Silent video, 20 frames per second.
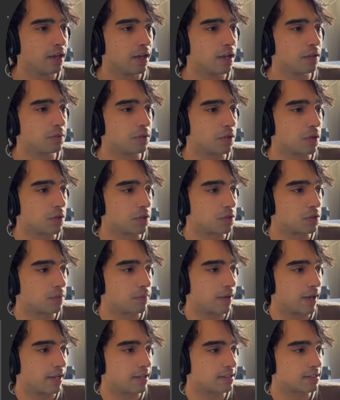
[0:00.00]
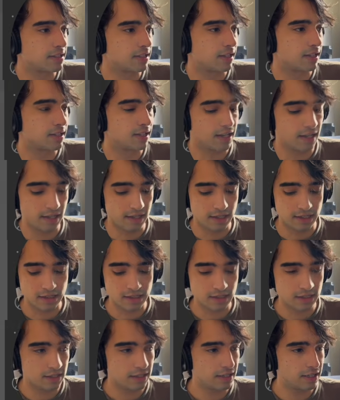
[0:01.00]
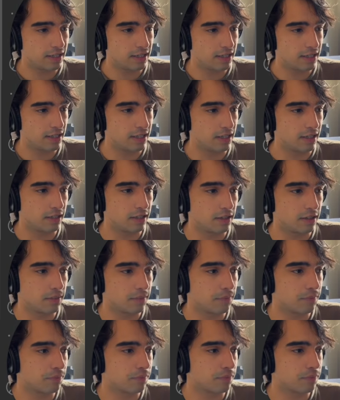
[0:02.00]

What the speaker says: and we're going to paste it in here.